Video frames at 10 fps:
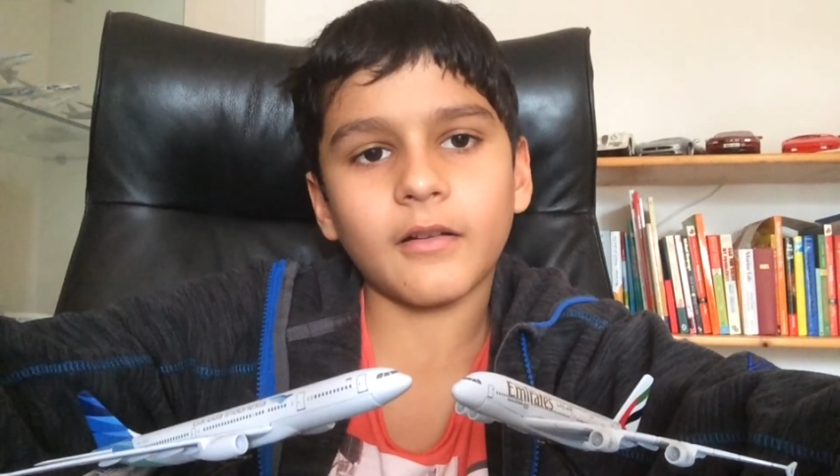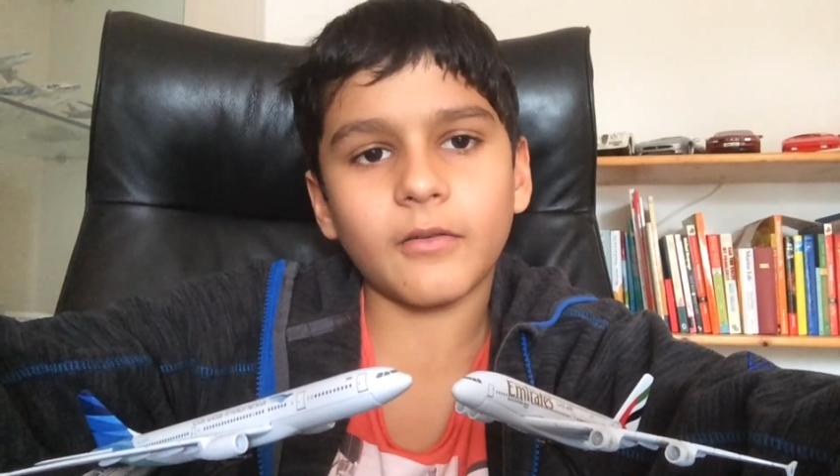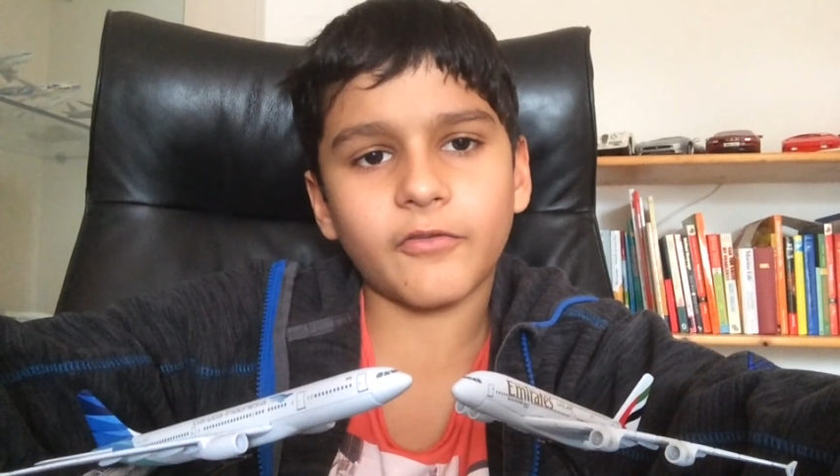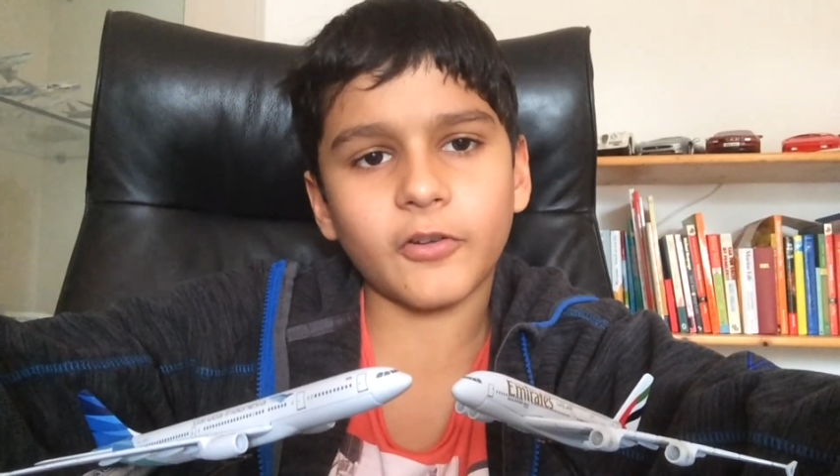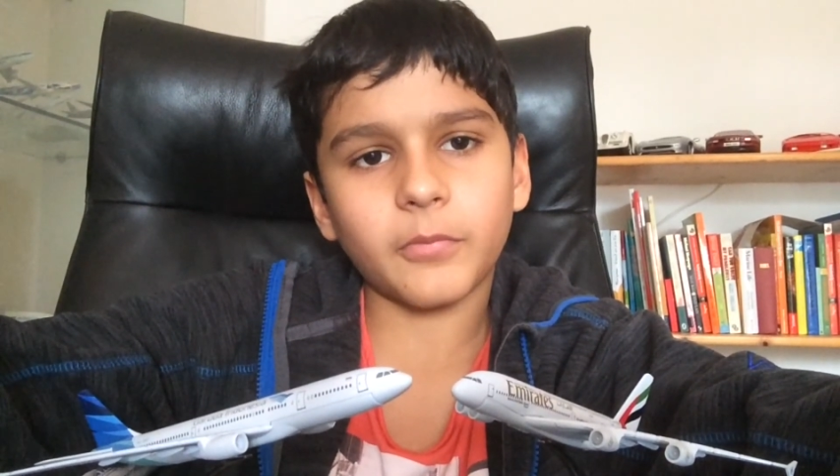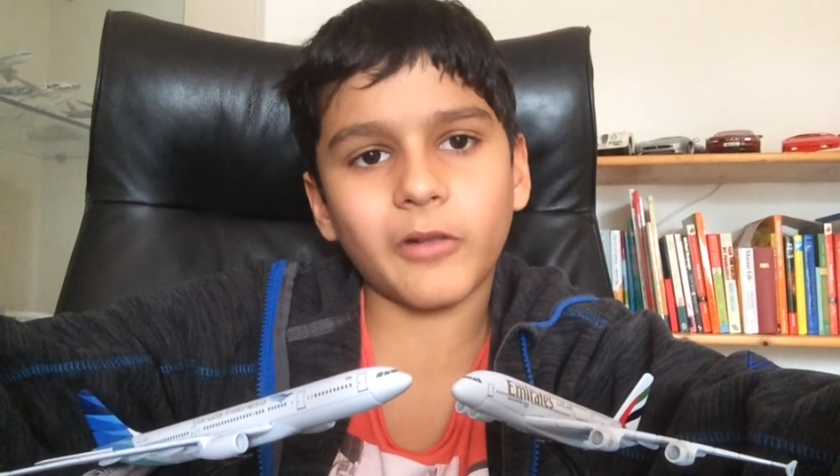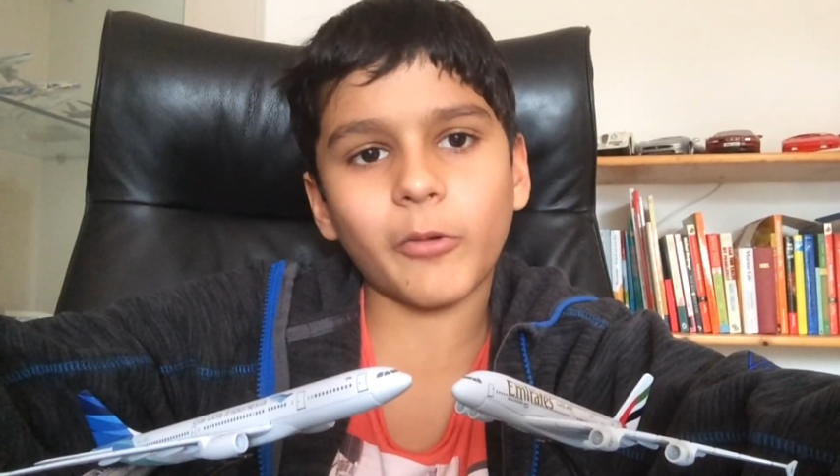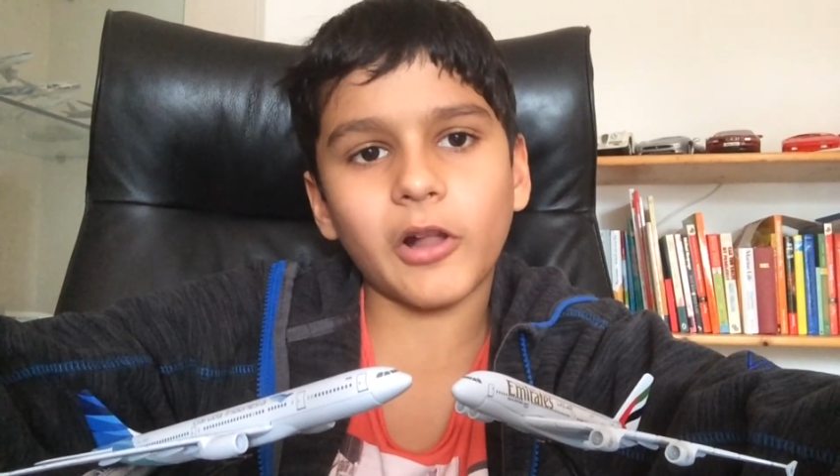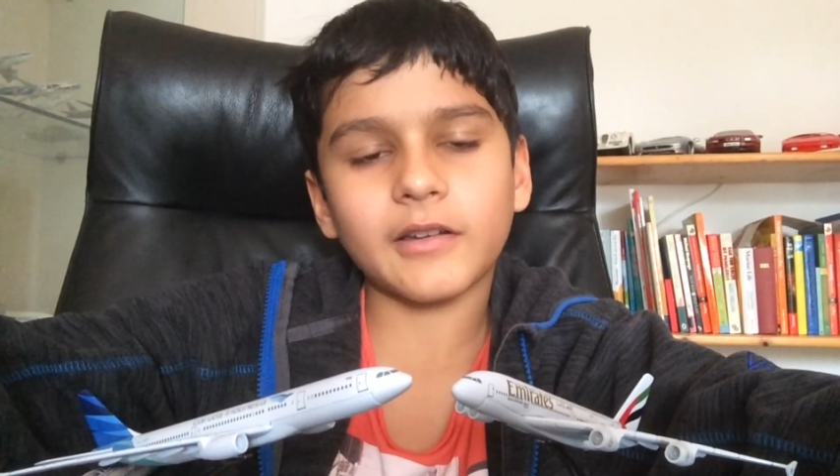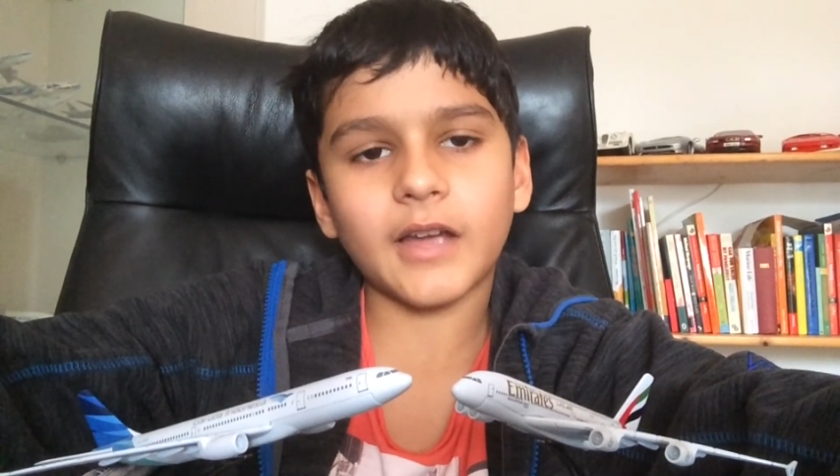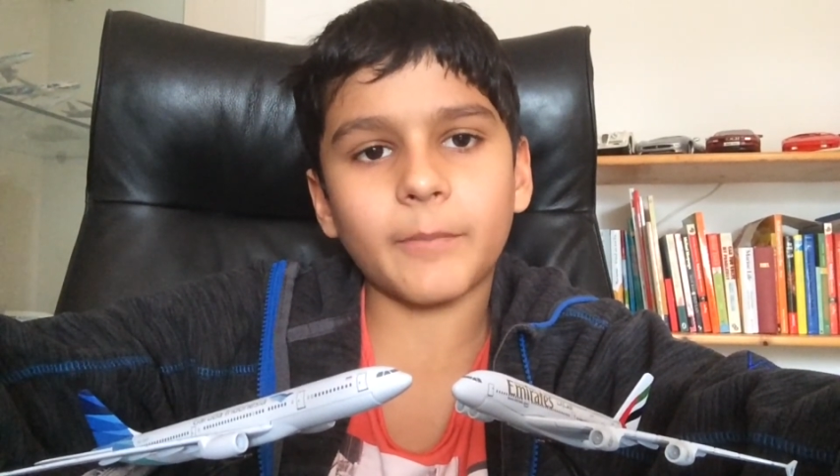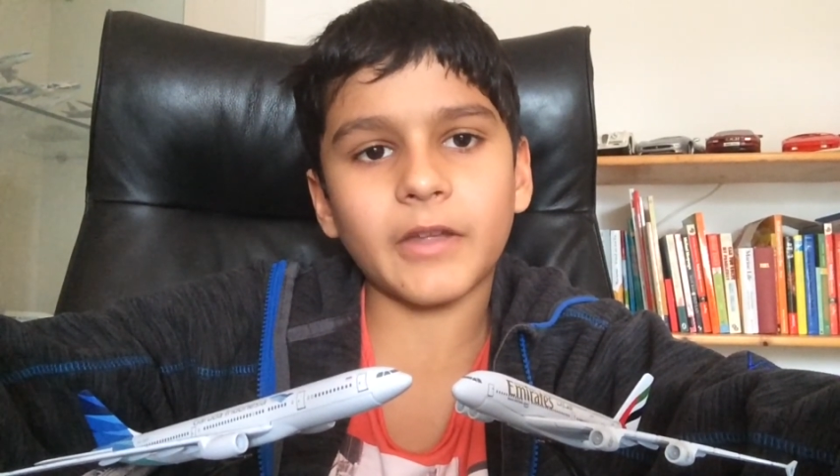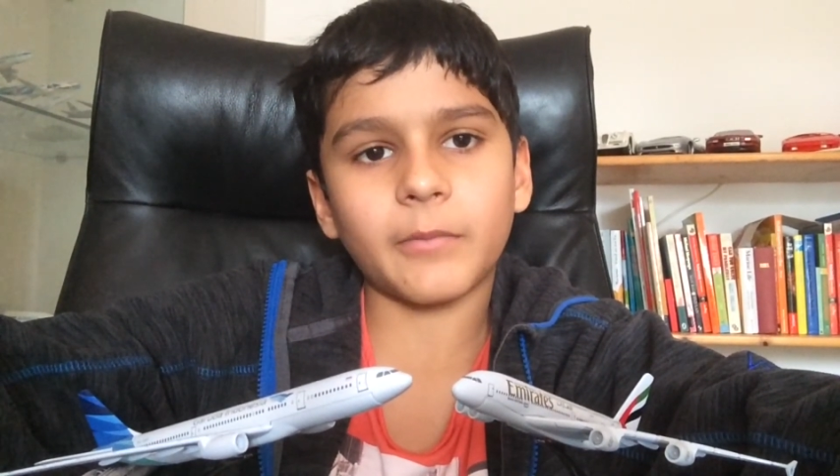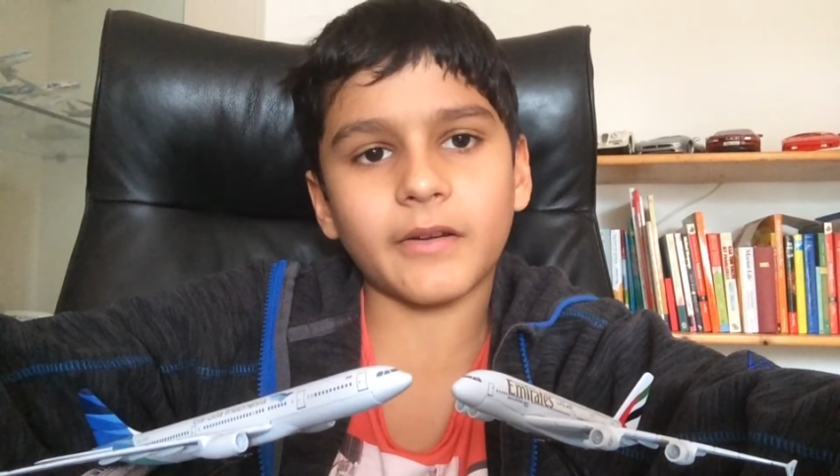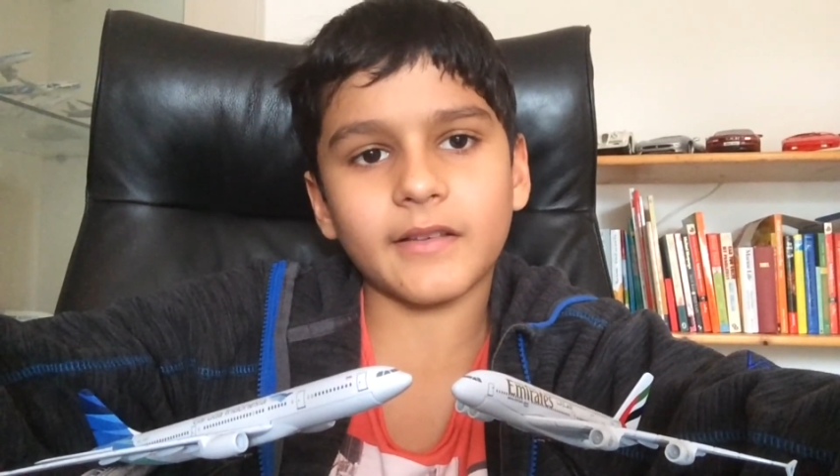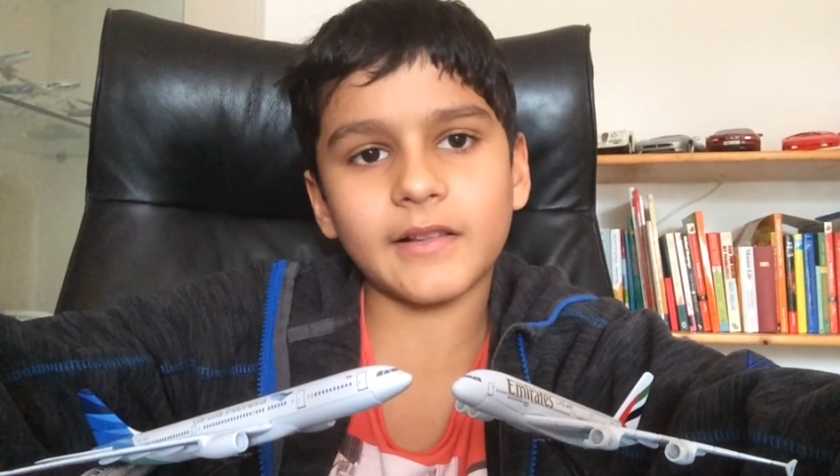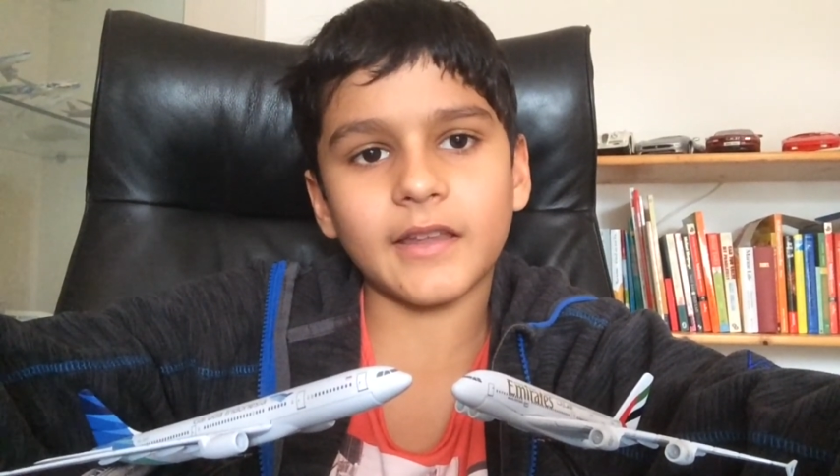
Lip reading: Football World Cup in Brazil